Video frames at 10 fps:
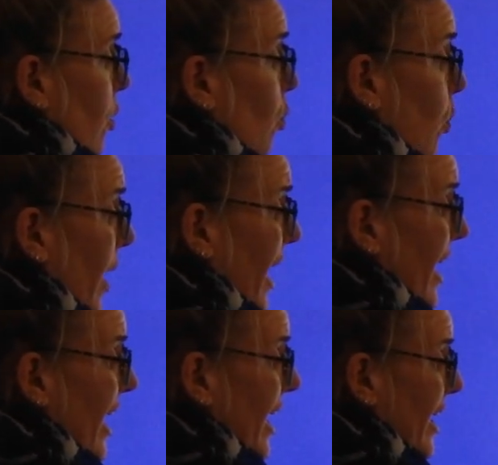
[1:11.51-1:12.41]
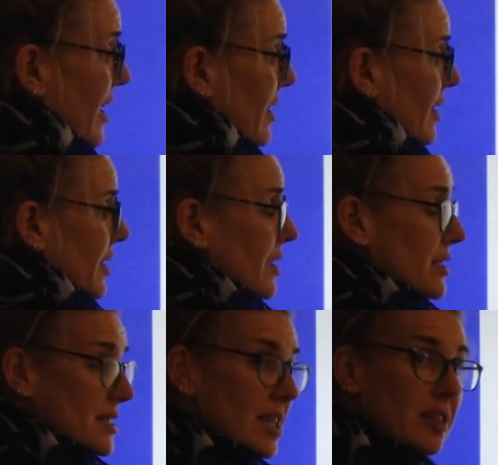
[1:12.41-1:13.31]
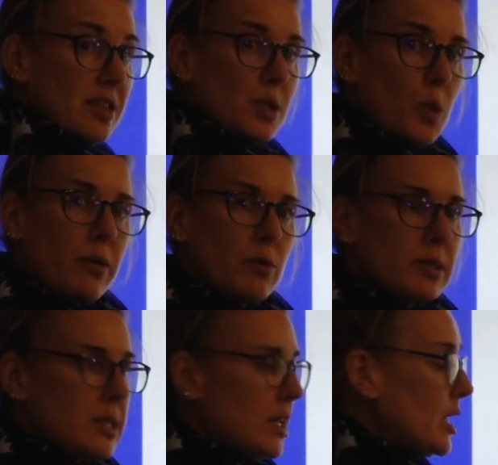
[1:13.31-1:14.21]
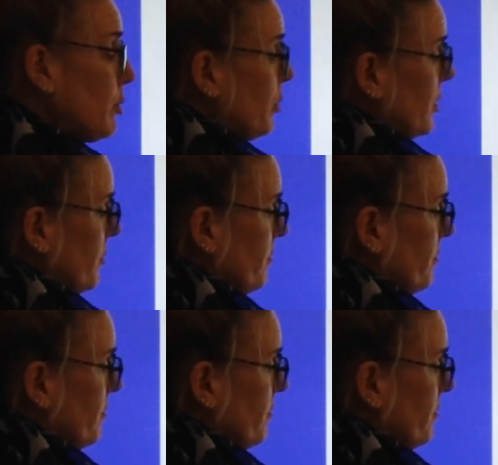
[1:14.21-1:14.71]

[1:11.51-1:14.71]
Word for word: Where did the squirrel sleep?